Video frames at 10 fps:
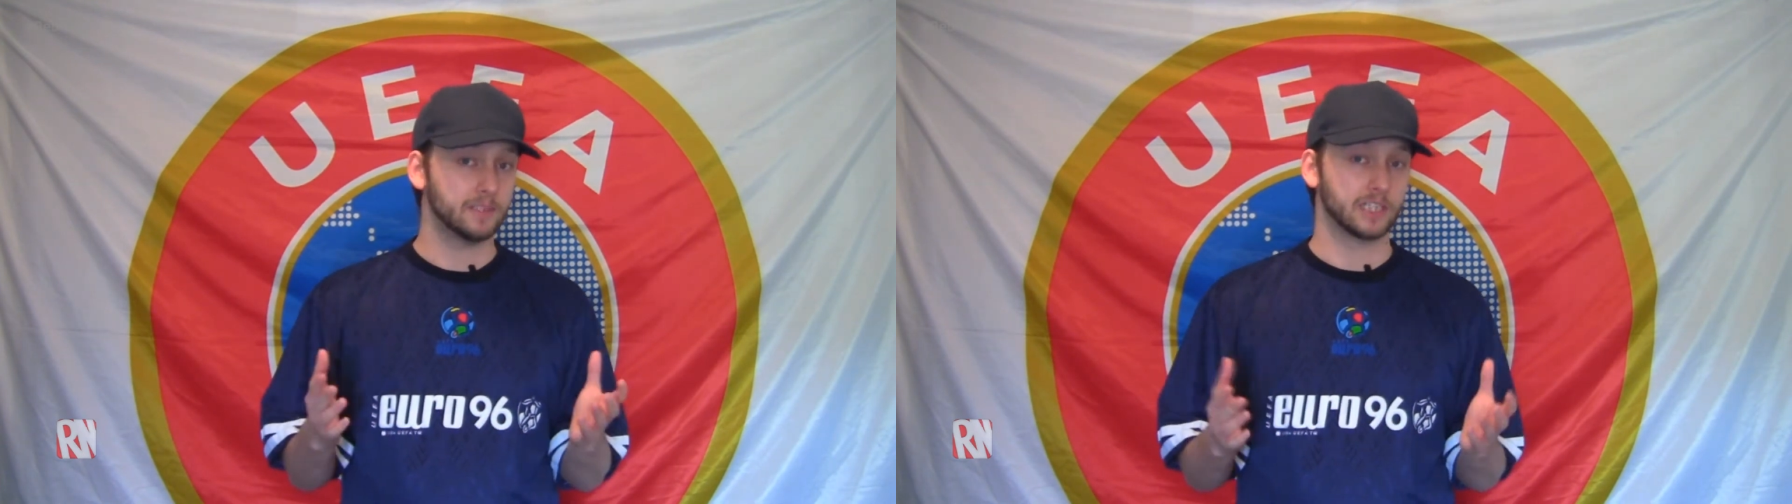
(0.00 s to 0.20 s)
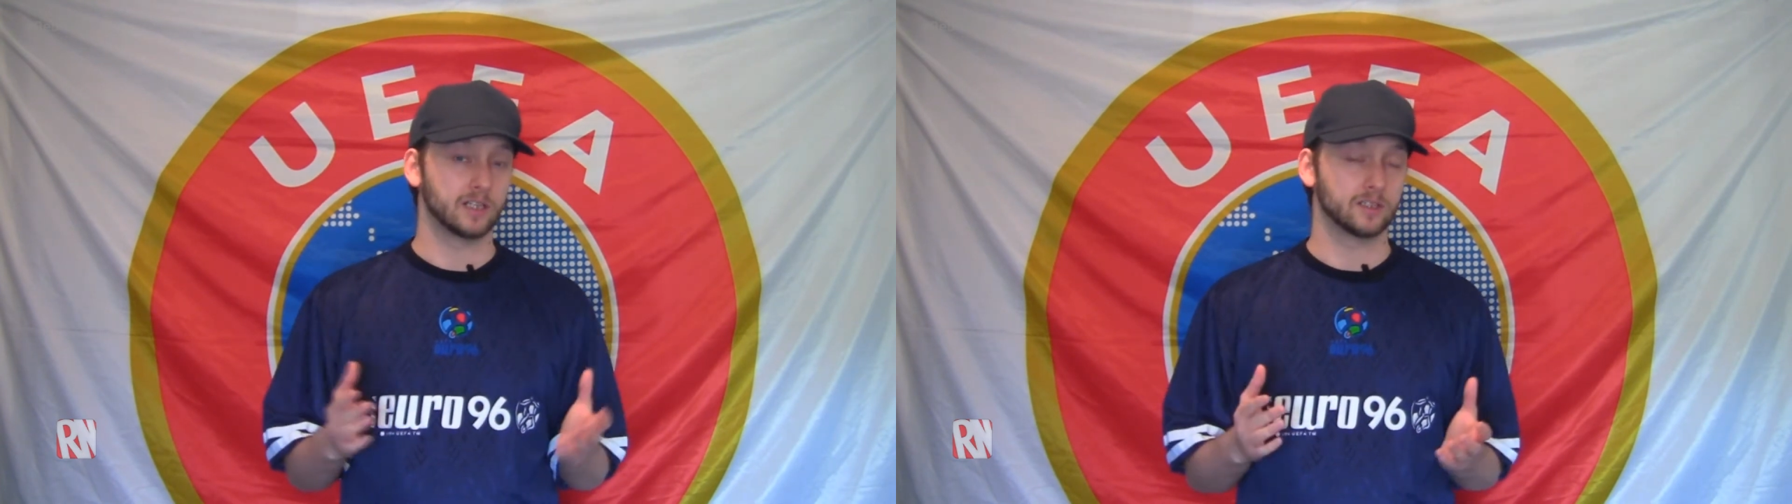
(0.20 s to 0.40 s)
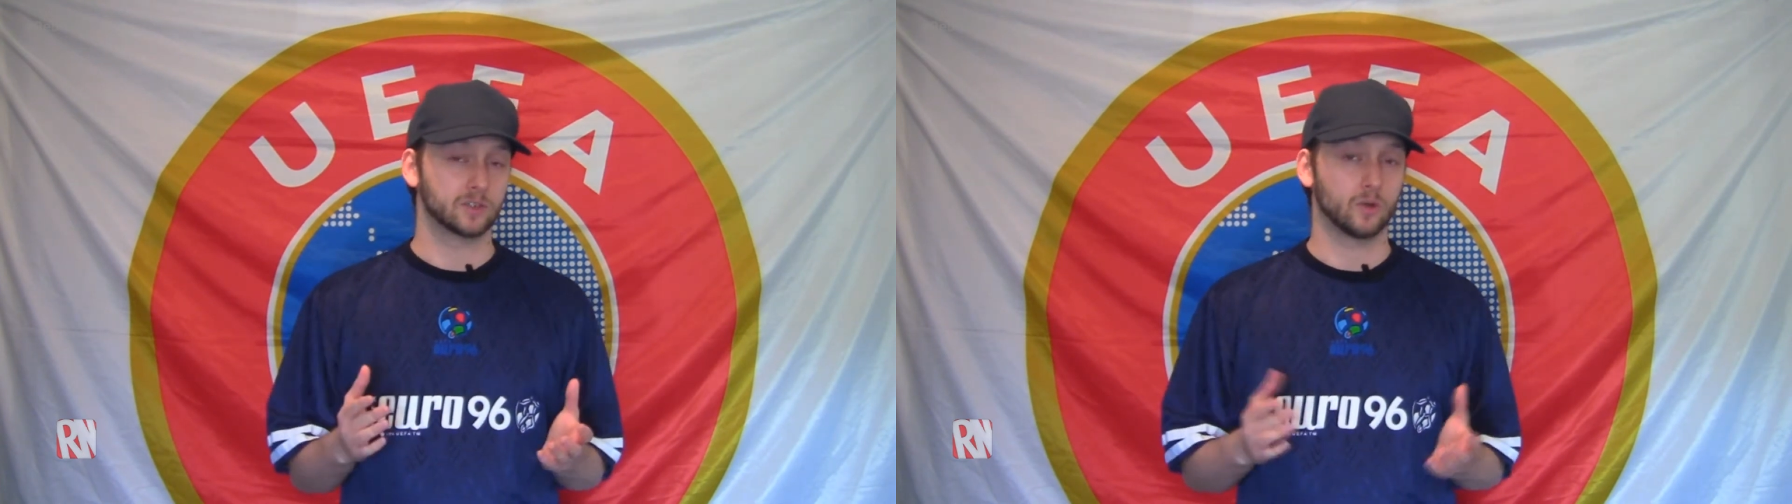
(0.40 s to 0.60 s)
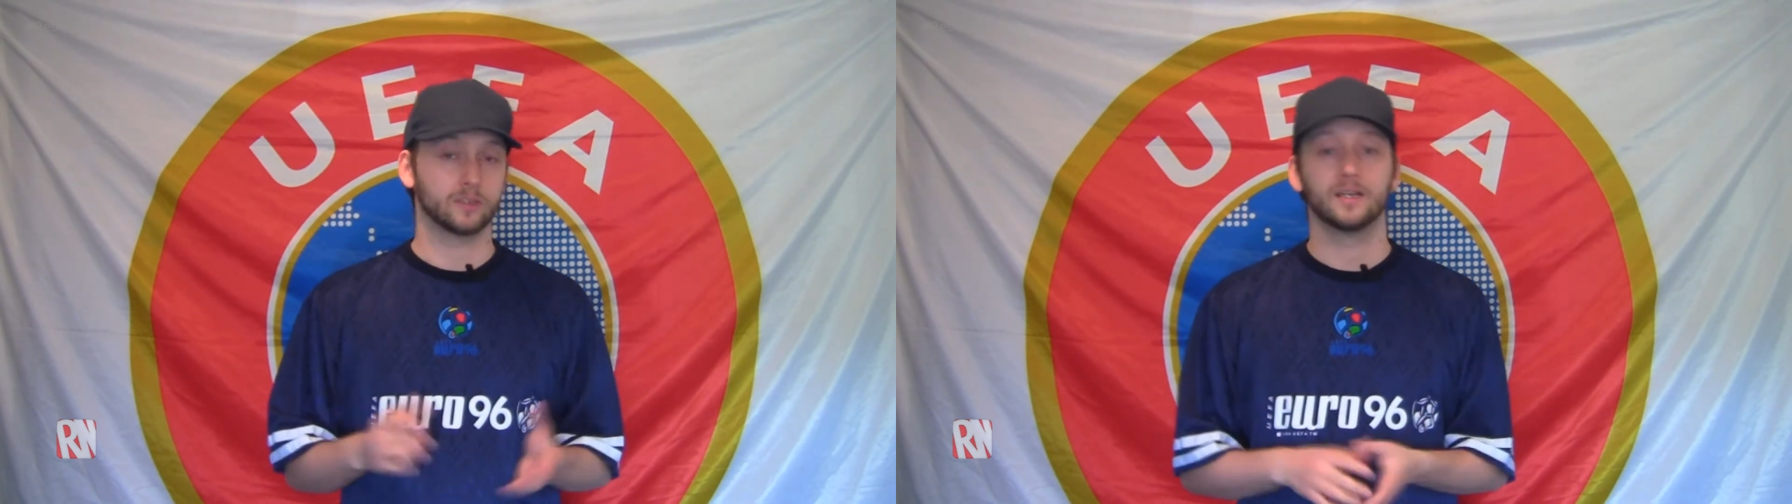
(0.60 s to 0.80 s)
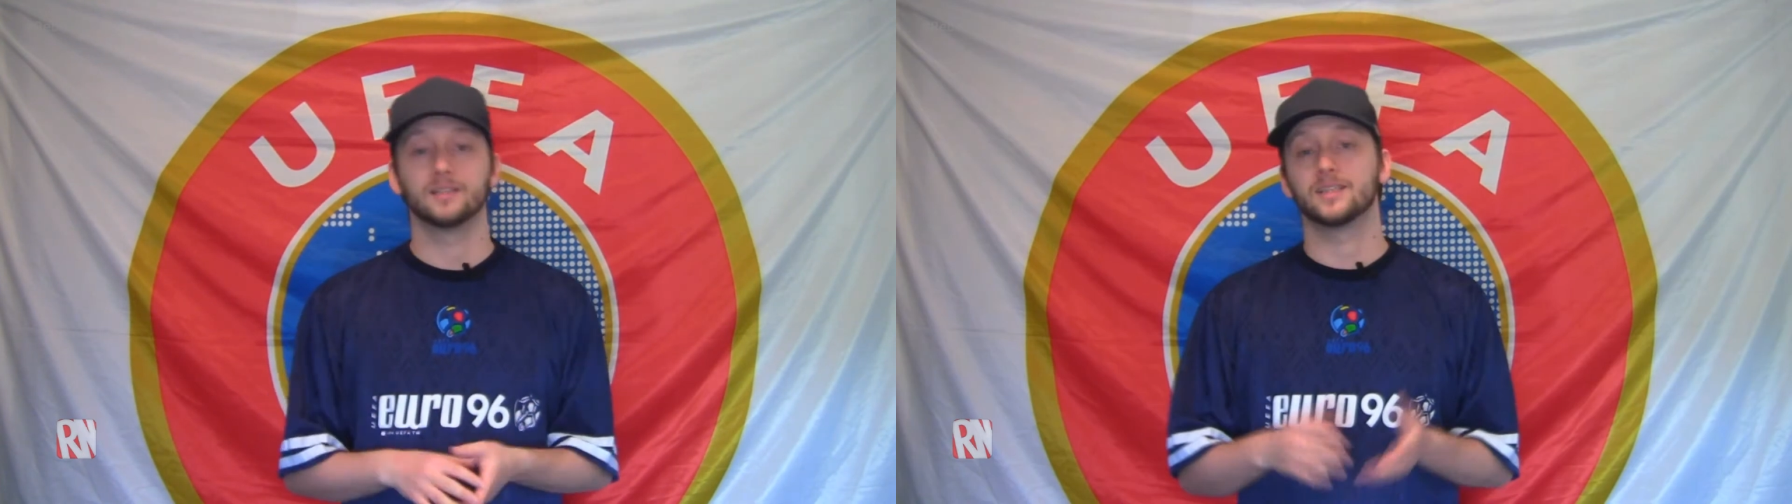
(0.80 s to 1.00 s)
his England
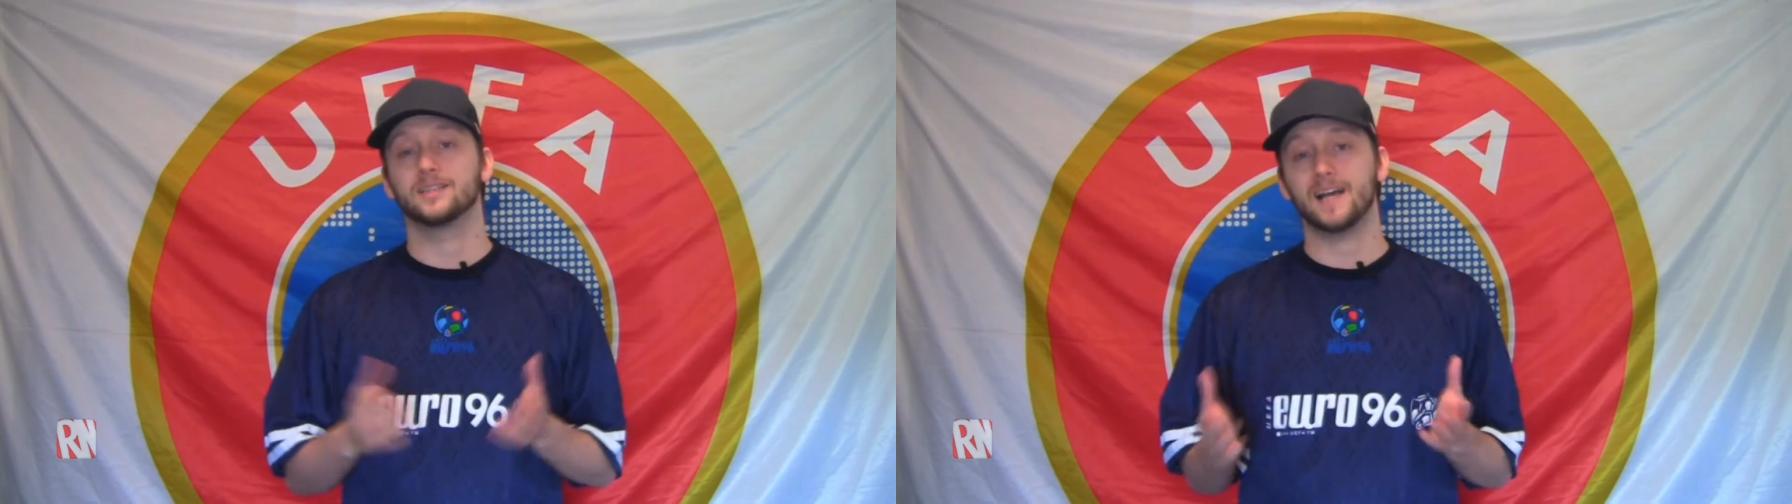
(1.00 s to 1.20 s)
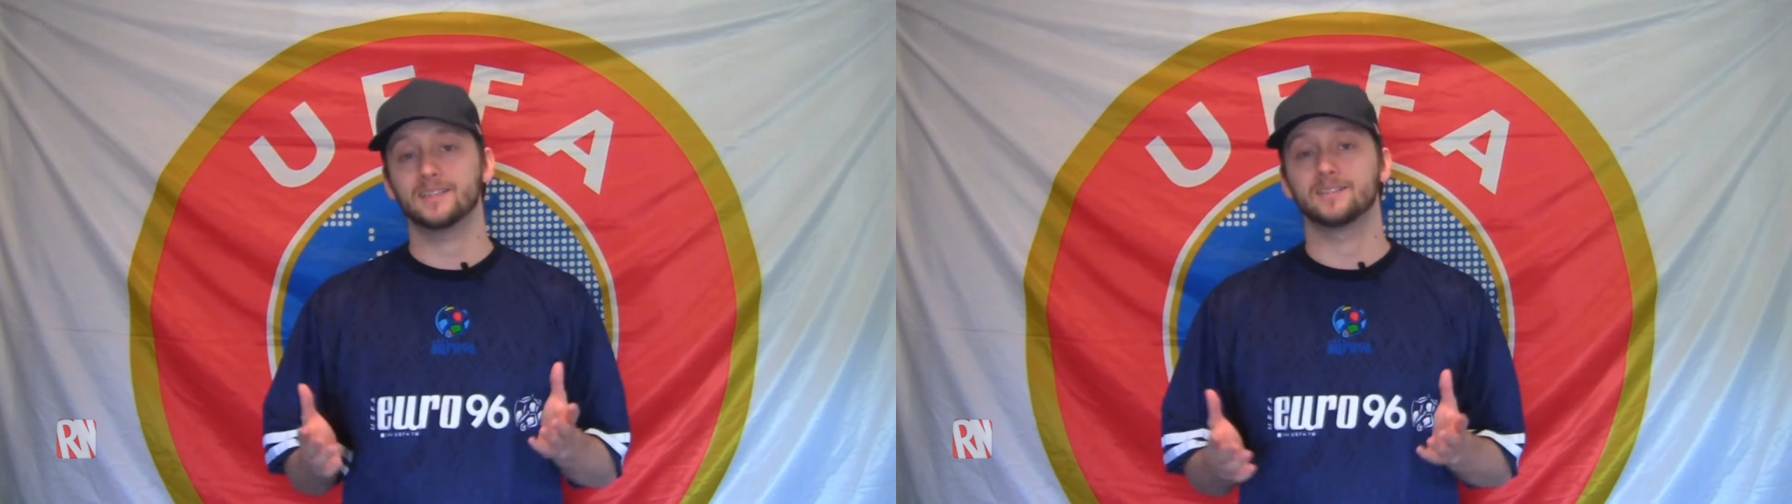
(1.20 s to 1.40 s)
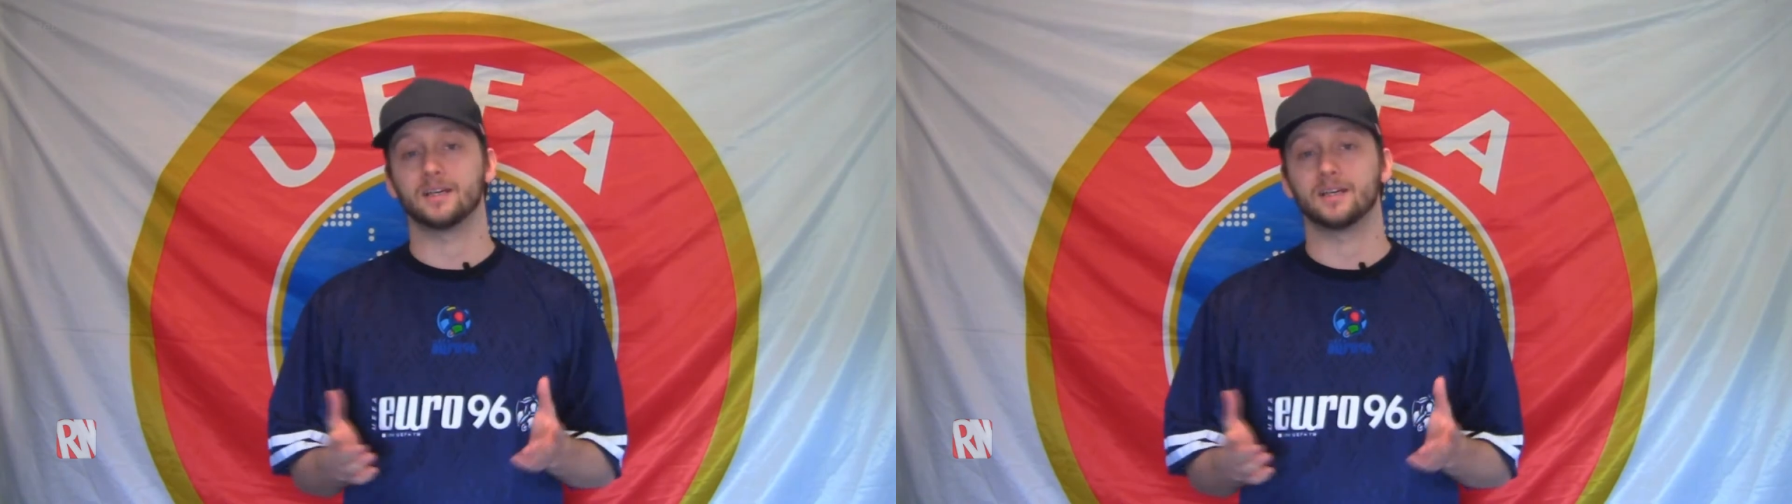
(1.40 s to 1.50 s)
squad, so Dan's